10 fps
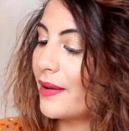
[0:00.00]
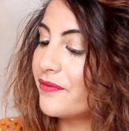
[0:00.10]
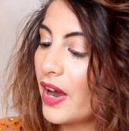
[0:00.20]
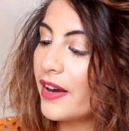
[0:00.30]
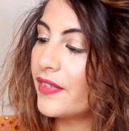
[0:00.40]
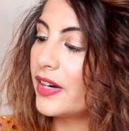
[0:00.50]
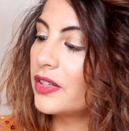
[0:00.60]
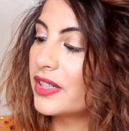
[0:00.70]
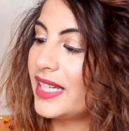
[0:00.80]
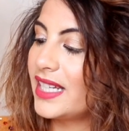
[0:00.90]
am very, very
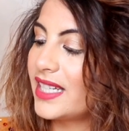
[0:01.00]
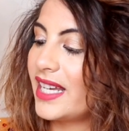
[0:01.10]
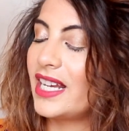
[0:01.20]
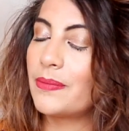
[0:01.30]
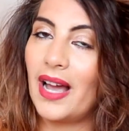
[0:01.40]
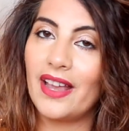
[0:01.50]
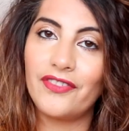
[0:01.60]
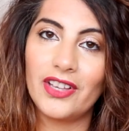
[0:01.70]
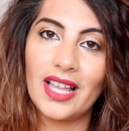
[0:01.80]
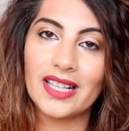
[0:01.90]
lucky indeed, but I
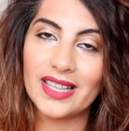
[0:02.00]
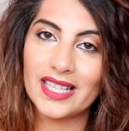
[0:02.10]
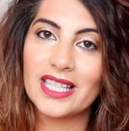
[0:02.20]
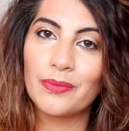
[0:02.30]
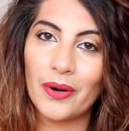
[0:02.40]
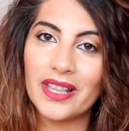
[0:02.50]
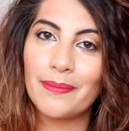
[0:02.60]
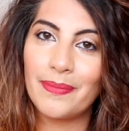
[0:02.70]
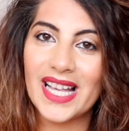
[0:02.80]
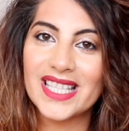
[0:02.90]
feel like this is one of
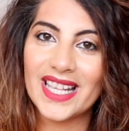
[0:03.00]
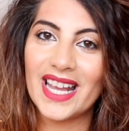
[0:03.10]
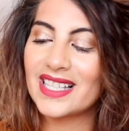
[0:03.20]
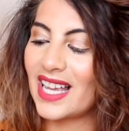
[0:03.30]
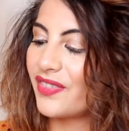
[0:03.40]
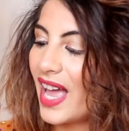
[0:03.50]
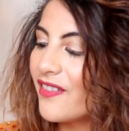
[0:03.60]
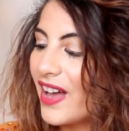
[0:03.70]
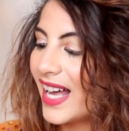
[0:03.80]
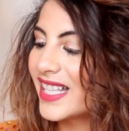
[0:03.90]
the best things I've
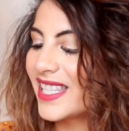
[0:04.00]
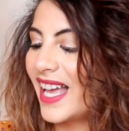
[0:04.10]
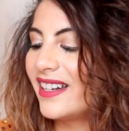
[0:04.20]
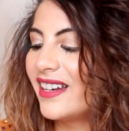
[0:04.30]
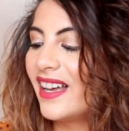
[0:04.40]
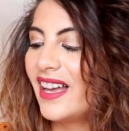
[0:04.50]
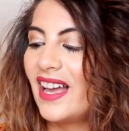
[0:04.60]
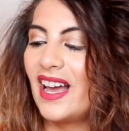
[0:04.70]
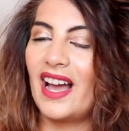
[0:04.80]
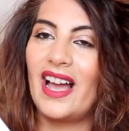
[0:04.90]
ever had sent.
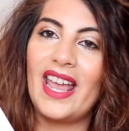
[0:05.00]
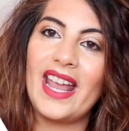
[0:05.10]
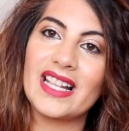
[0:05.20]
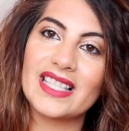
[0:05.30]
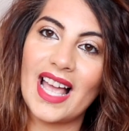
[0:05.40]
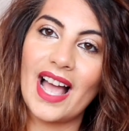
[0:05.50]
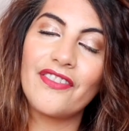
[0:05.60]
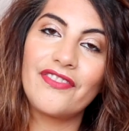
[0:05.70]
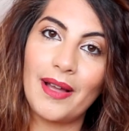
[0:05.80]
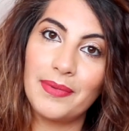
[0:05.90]
It's
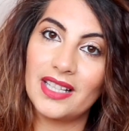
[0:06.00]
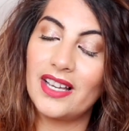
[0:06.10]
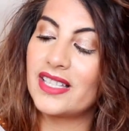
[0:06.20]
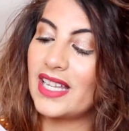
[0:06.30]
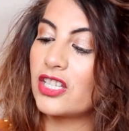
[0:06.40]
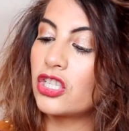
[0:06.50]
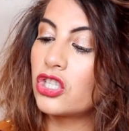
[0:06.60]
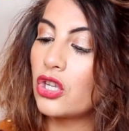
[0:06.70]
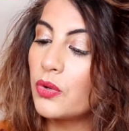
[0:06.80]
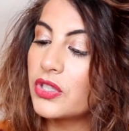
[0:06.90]
fabulous. It's
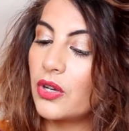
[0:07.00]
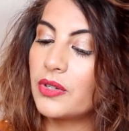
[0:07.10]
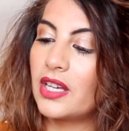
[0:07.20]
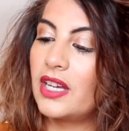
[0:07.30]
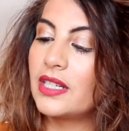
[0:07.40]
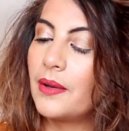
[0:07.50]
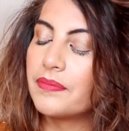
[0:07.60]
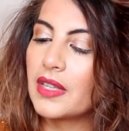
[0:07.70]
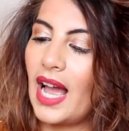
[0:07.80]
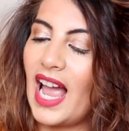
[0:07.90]
so, so good.
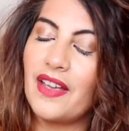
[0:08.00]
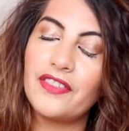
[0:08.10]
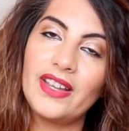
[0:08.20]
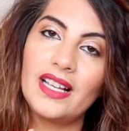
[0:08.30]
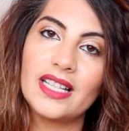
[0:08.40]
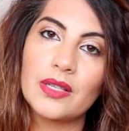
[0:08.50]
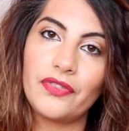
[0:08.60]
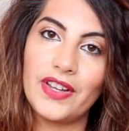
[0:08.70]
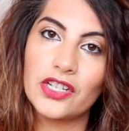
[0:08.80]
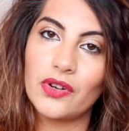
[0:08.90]
I feel this
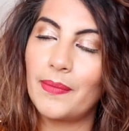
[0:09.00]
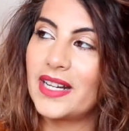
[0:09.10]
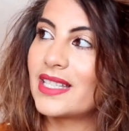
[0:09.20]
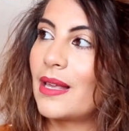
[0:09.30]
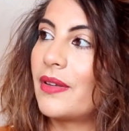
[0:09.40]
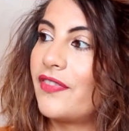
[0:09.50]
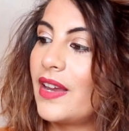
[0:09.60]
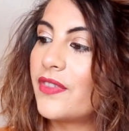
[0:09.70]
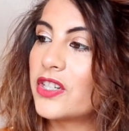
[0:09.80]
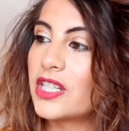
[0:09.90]
will feature in my December
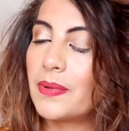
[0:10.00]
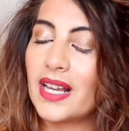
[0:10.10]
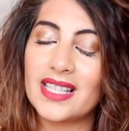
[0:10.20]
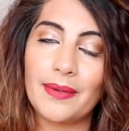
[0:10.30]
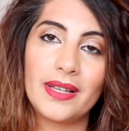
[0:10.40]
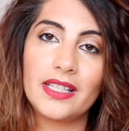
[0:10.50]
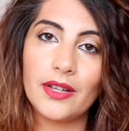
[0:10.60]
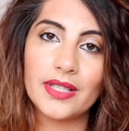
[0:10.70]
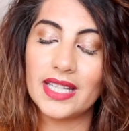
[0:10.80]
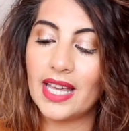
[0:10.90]
favourites just because I've been
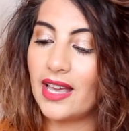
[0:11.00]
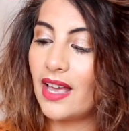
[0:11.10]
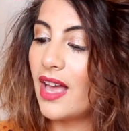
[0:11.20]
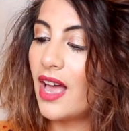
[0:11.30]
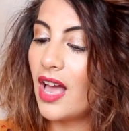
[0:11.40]
using it